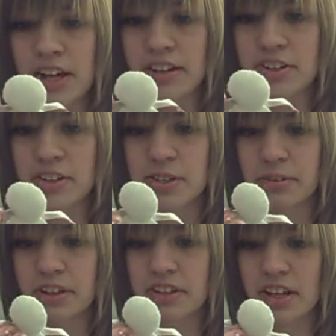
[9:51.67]
the edges. So
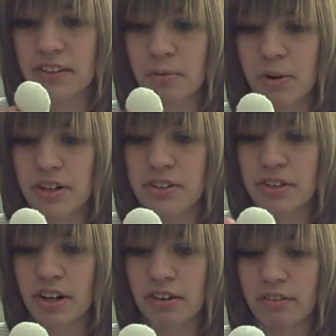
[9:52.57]
we're going to take the one
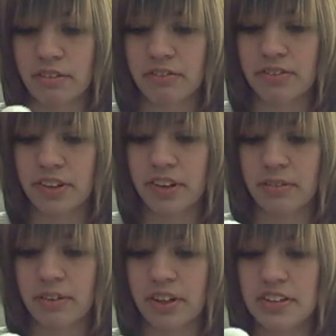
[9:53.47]
scarf.
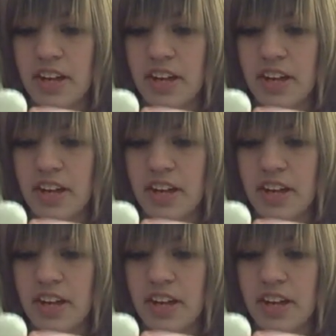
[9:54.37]
We're going